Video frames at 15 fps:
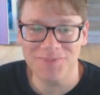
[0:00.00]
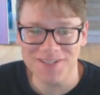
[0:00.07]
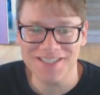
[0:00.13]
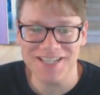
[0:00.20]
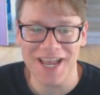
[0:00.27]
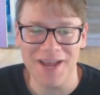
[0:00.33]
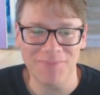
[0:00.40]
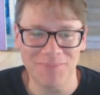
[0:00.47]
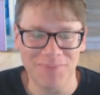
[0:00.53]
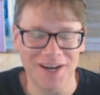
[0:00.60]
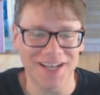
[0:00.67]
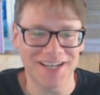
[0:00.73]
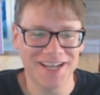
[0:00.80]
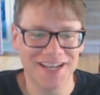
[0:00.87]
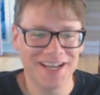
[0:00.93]
percent.
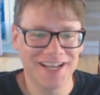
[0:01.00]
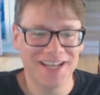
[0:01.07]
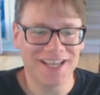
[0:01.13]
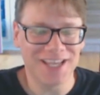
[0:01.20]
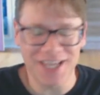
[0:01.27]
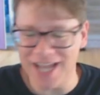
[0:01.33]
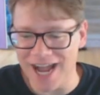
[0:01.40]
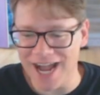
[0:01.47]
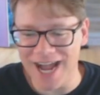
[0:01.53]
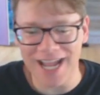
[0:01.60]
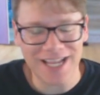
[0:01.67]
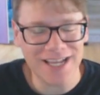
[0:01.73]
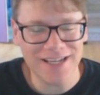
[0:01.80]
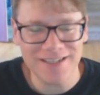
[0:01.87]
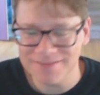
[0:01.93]
Yeah. But
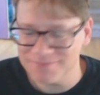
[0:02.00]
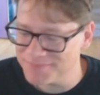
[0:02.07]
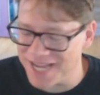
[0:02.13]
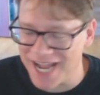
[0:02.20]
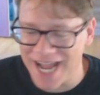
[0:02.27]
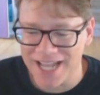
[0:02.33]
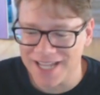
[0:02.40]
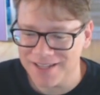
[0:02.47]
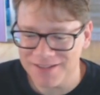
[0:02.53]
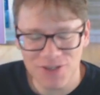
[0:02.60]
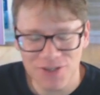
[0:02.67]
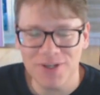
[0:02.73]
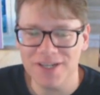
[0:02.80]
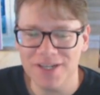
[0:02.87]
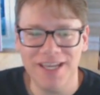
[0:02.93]
I I
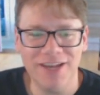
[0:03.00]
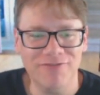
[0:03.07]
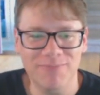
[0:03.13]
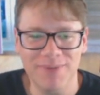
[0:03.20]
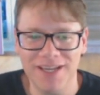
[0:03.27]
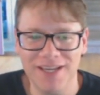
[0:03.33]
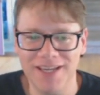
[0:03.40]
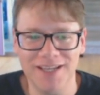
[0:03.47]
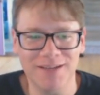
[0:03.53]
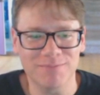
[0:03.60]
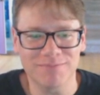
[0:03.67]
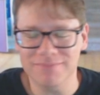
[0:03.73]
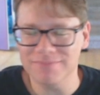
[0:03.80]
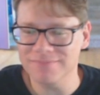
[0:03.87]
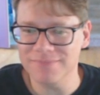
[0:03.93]
you could give me
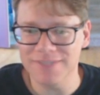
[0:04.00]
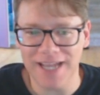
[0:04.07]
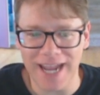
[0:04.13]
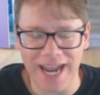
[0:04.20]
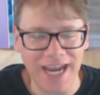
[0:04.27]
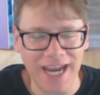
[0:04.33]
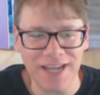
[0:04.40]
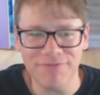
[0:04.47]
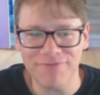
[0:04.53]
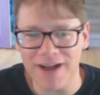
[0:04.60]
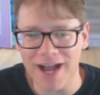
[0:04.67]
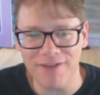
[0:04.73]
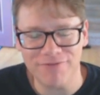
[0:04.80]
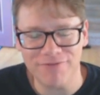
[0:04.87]
85